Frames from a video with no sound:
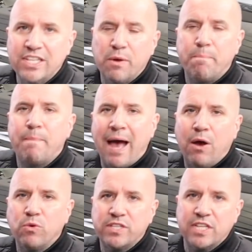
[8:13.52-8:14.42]
is the
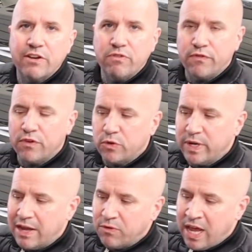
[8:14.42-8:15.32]
power steering
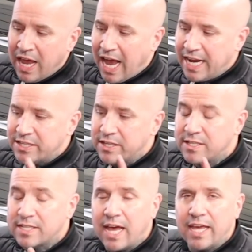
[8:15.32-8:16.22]
fluid level, and it's the
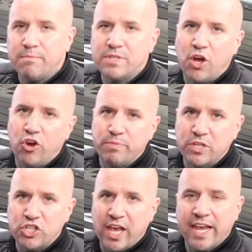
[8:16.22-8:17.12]
same type
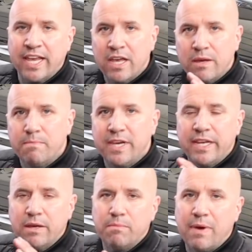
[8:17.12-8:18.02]
of check,
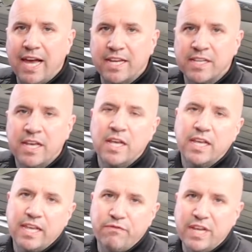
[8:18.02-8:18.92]
min, max,
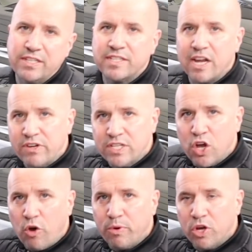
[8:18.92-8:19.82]
if necessary
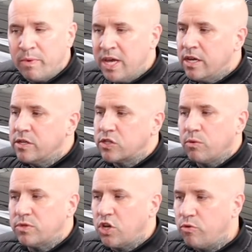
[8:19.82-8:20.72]
top up.
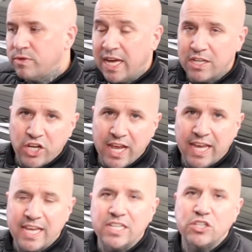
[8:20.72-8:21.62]
Sometimes that
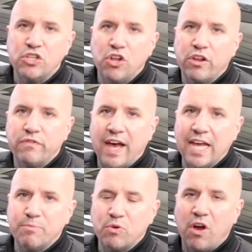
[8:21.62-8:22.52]
check is not
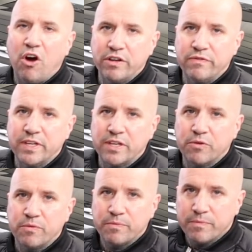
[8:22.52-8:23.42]
available on a vehicle.